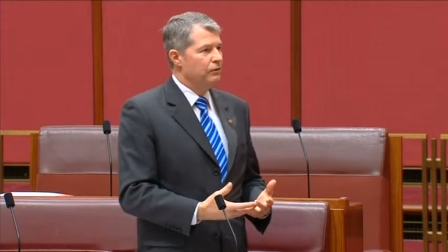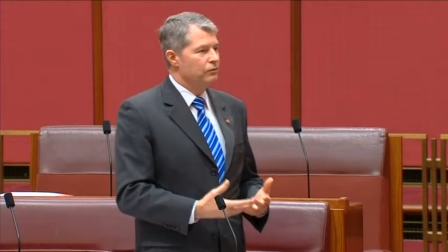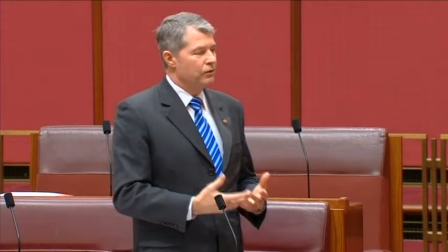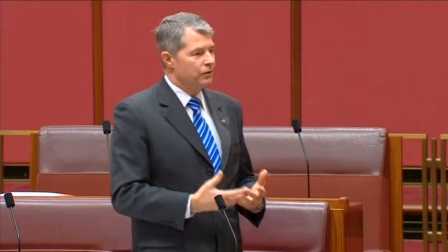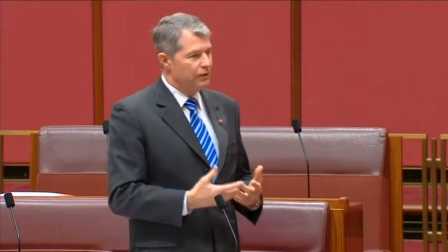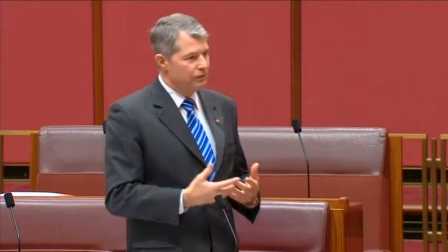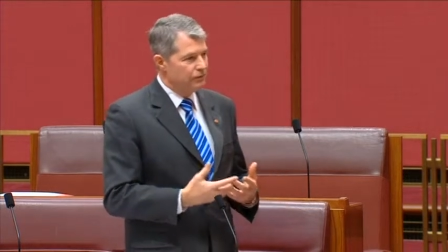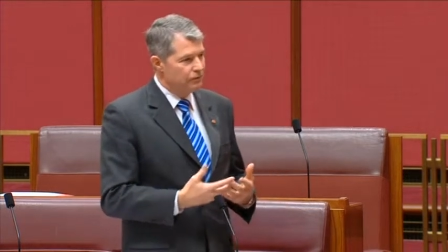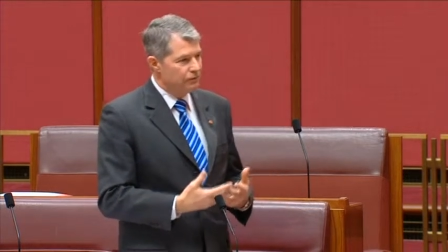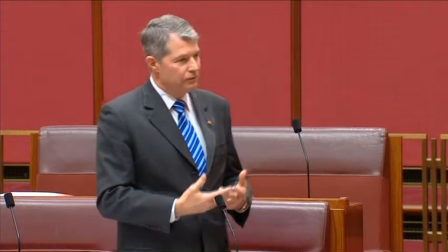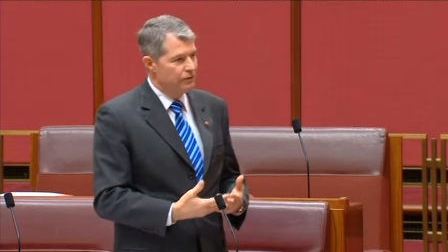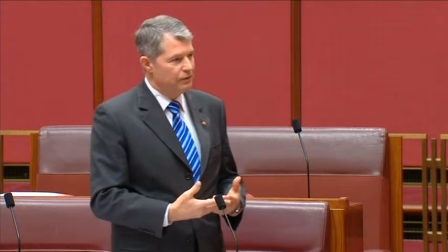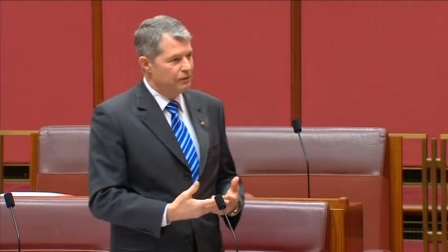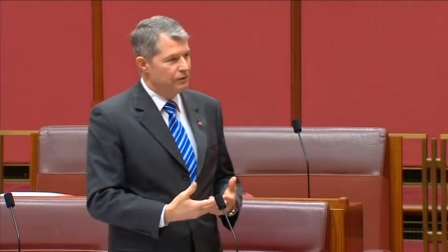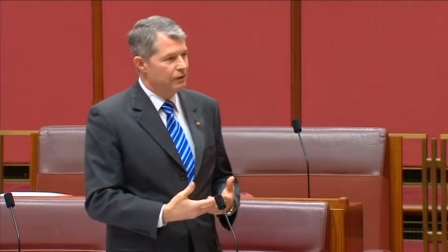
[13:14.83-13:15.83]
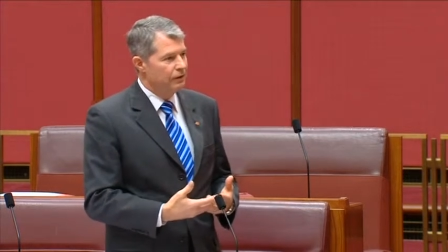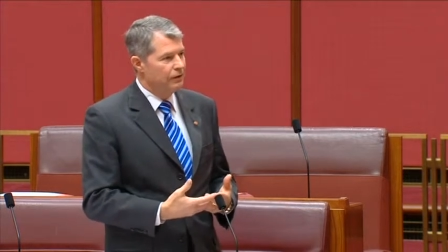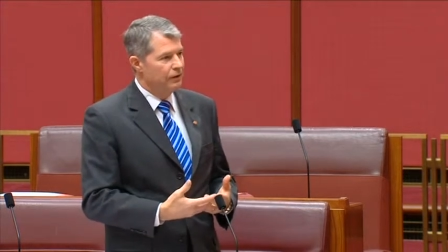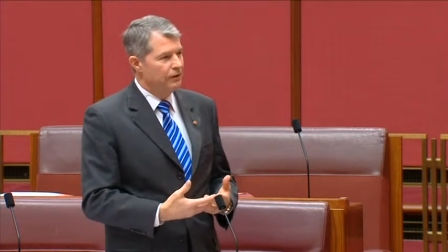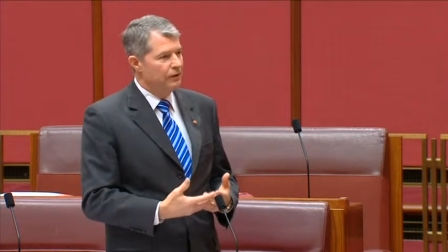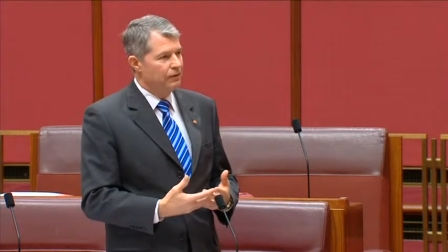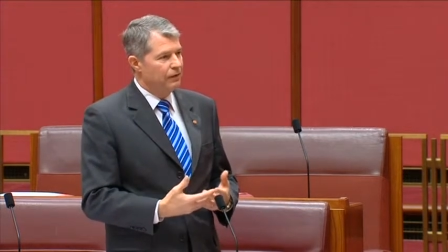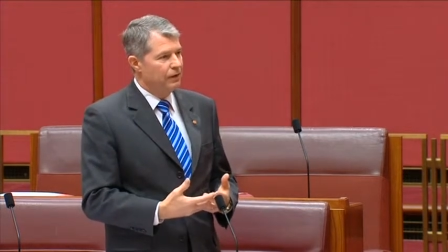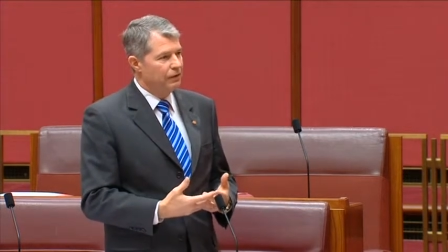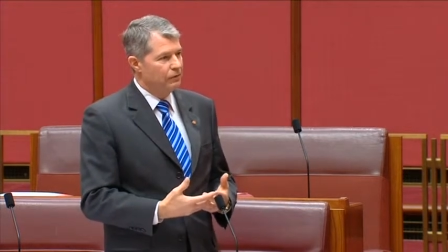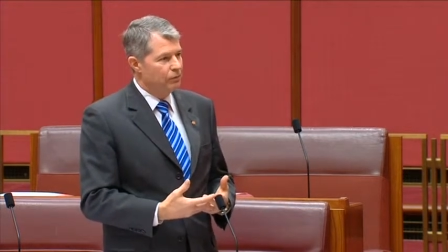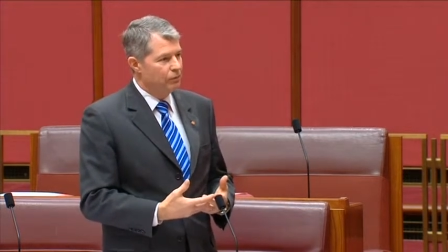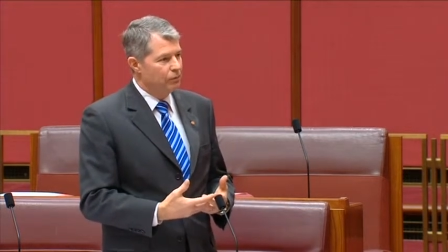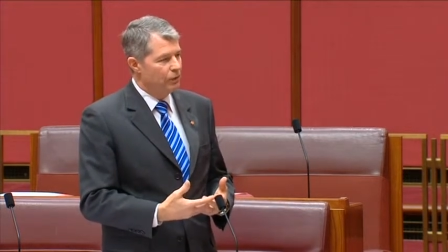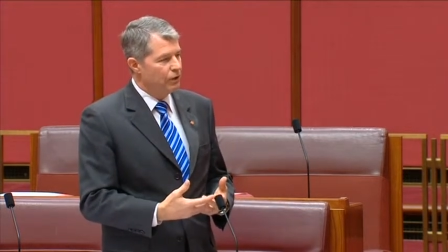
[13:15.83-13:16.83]
to consider that
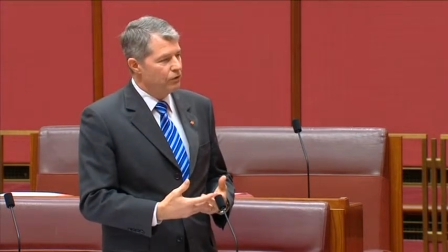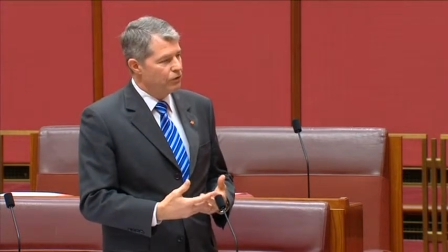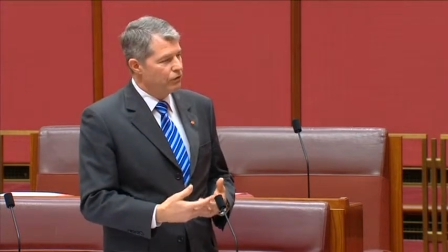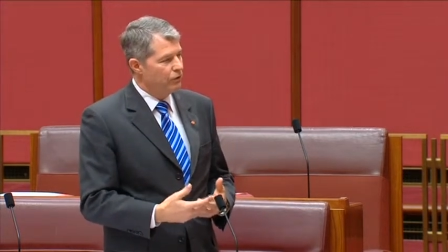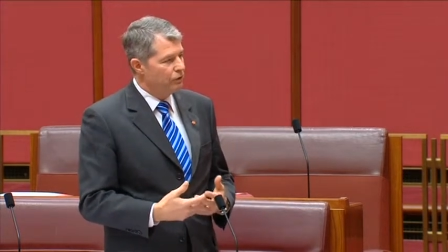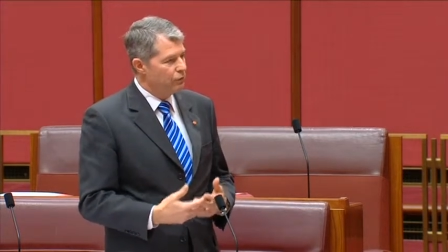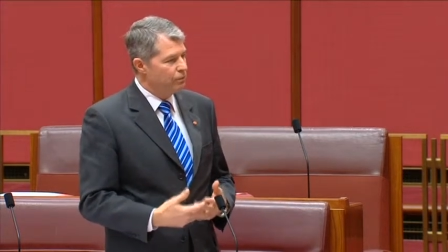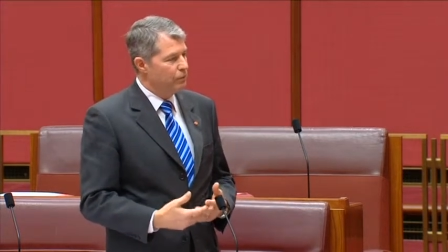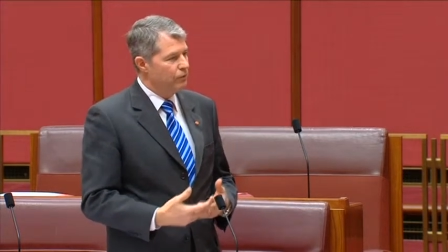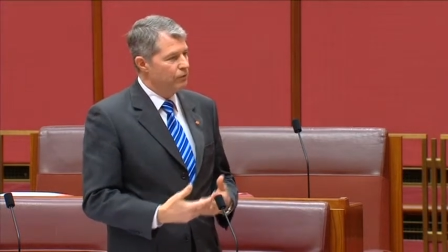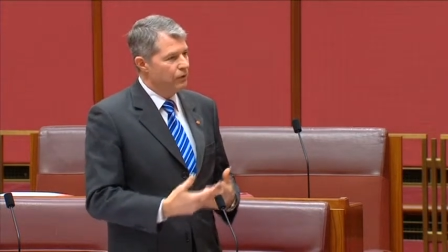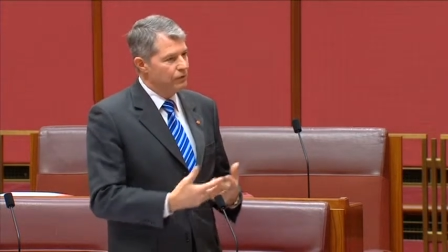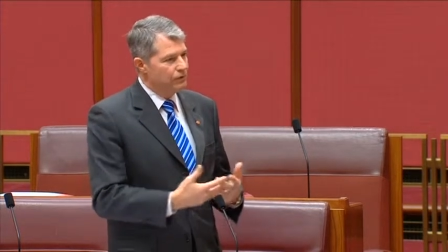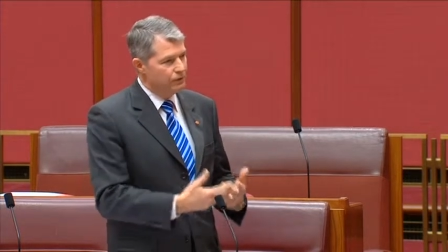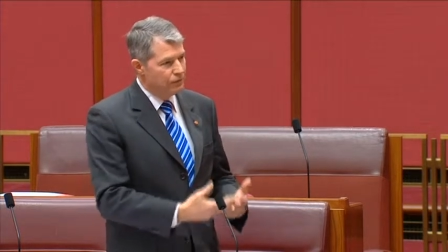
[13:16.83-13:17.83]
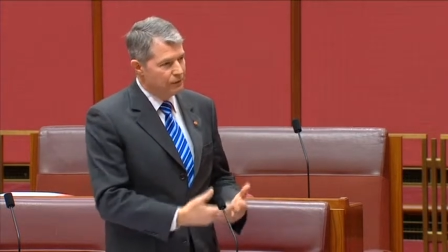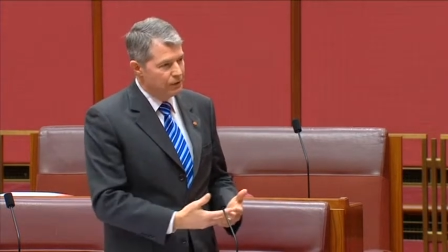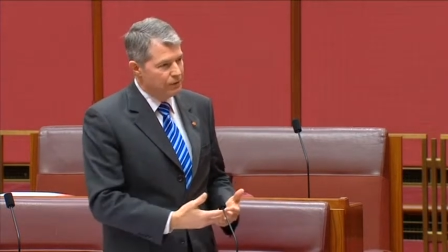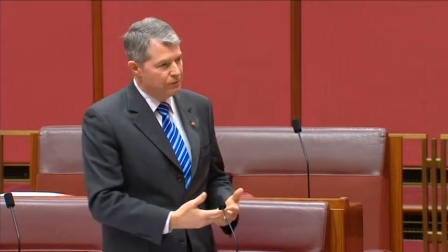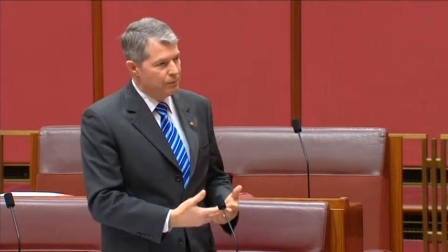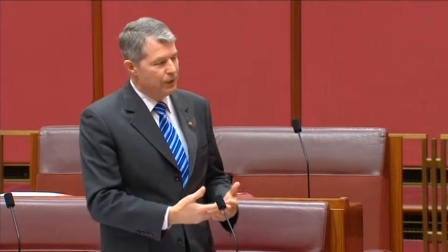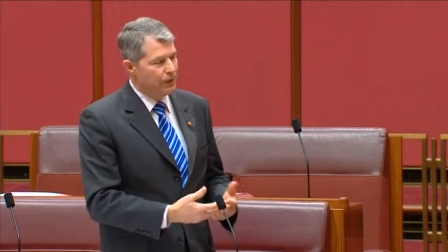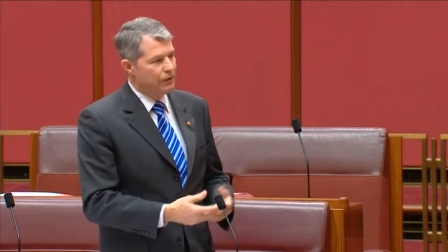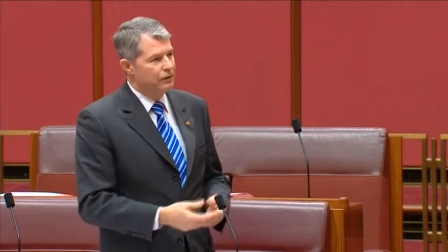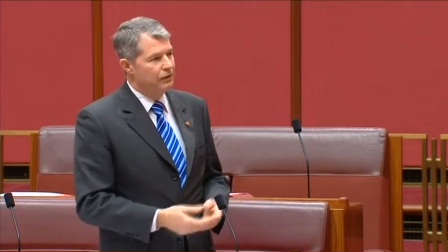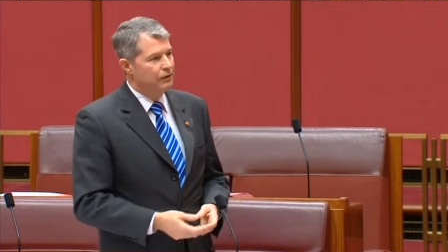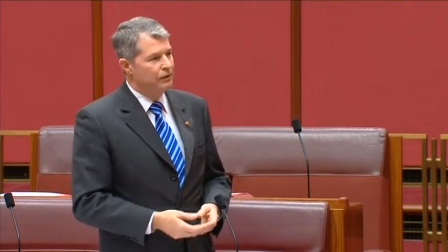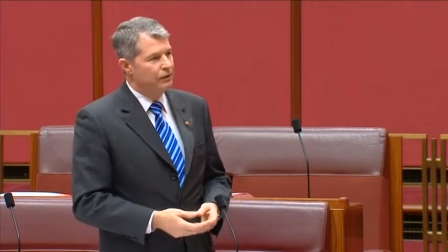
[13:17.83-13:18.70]
information and to provide feedback